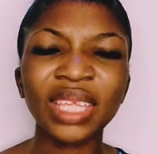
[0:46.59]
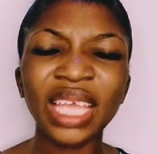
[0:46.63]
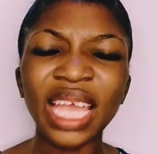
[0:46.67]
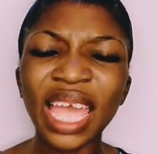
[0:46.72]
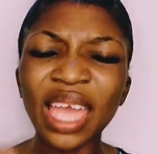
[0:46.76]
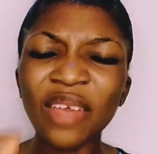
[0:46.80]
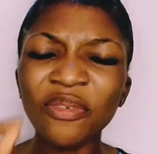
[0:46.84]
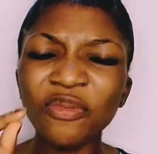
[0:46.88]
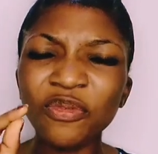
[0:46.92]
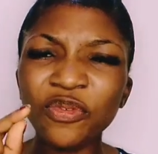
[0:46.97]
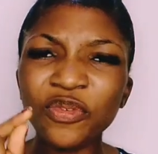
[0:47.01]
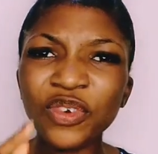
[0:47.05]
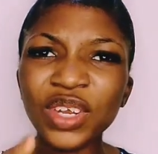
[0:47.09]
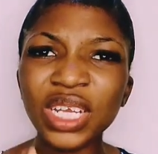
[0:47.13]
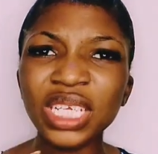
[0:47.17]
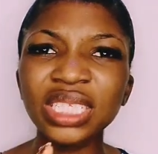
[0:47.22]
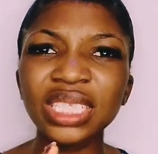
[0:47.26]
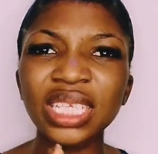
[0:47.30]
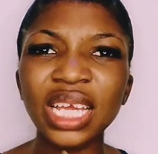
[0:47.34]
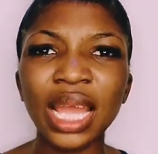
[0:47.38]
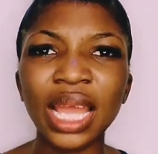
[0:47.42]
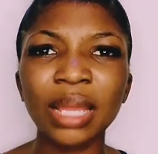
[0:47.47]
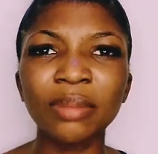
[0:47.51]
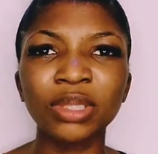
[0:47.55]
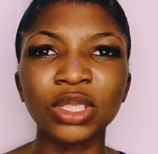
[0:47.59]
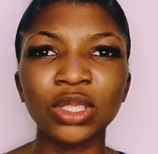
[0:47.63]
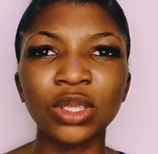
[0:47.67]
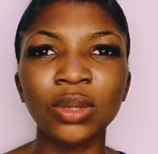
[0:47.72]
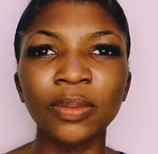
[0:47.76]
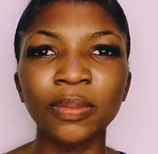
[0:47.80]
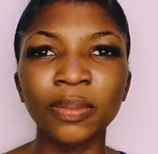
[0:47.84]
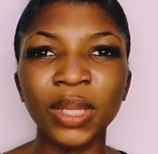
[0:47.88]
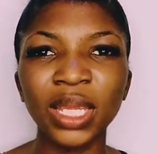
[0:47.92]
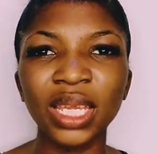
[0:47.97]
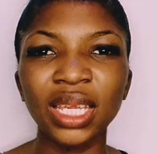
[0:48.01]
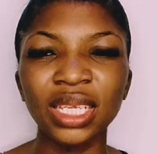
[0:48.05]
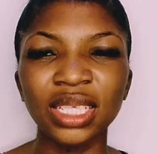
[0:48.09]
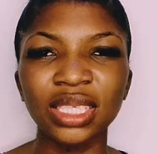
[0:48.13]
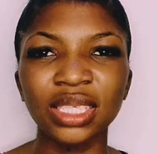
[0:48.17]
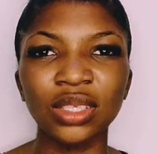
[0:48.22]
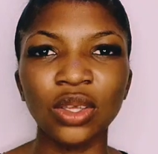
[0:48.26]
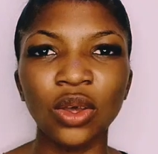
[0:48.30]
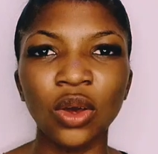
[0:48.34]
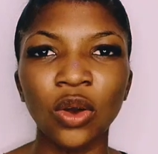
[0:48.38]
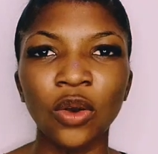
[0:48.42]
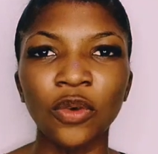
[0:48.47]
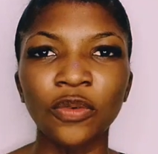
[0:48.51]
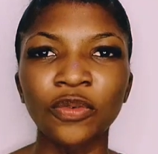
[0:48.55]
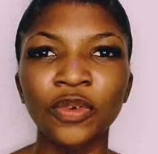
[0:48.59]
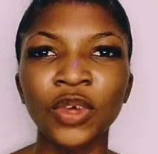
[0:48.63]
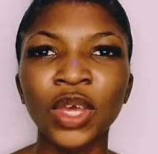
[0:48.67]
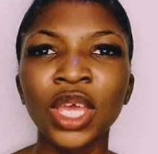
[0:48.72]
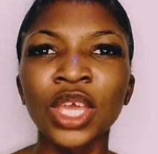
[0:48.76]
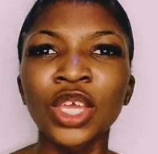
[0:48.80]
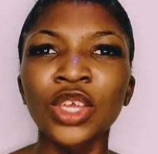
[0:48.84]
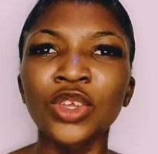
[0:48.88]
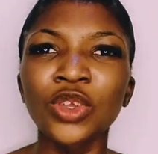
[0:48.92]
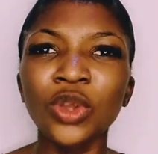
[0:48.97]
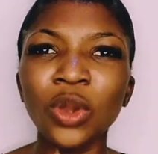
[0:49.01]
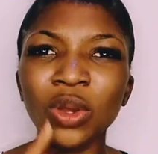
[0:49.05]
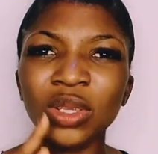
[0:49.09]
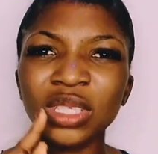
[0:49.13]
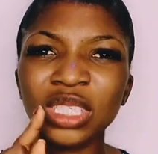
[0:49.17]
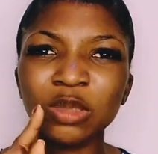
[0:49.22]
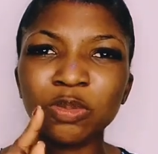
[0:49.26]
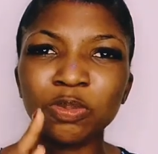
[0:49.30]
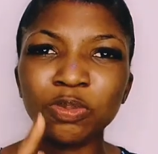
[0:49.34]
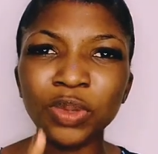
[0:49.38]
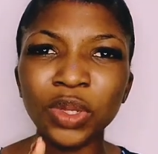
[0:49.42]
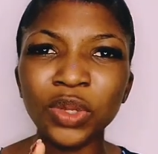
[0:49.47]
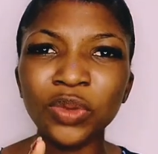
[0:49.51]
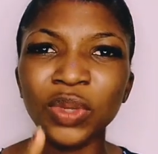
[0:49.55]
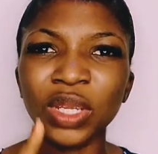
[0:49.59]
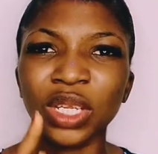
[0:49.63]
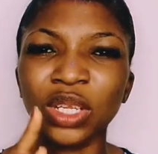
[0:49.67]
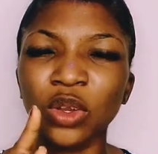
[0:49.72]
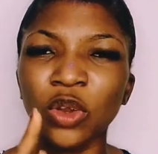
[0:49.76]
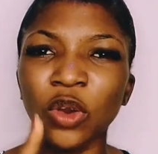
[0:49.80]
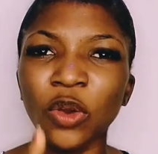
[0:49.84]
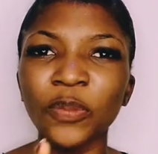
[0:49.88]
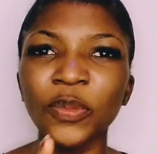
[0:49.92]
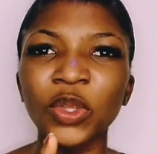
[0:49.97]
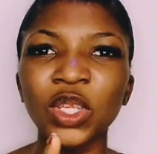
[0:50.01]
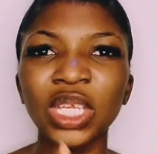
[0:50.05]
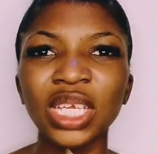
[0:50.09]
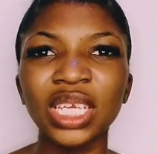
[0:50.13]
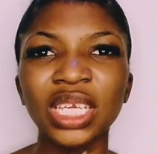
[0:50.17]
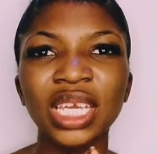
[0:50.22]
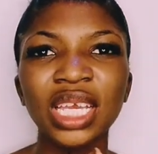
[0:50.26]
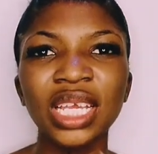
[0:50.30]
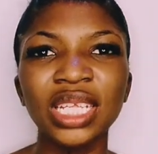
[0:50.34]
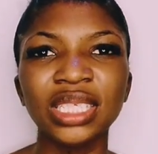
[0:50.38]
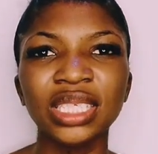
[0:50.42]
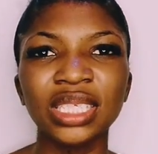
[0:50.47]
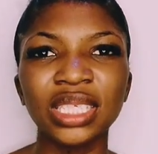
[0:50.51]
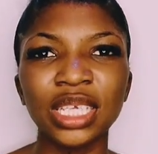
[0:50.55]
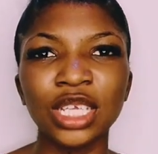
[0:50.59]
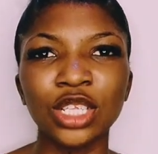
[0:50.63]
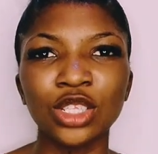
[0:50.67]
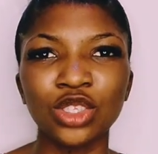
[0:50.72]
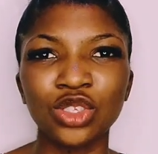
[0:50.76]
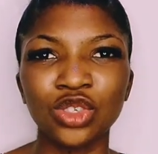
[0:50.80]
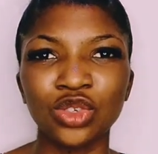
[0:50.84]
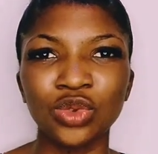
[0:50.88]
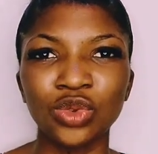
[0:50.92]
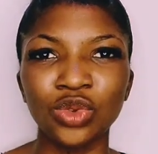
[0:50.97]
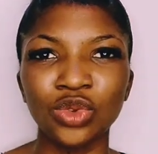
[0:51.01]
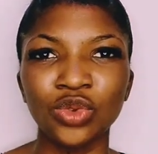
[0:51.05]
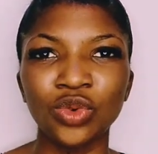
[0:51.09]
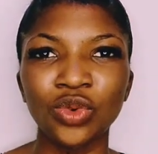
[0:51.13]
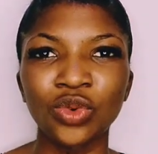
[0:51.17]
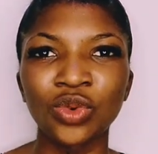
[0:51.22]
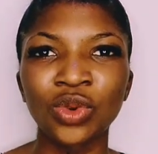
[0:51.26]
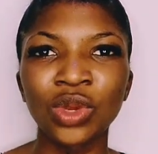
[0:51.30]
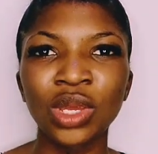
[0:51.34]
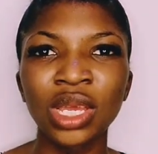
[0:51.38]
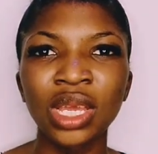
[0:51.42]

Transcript: Every time something is off, your spirit communicates it to you.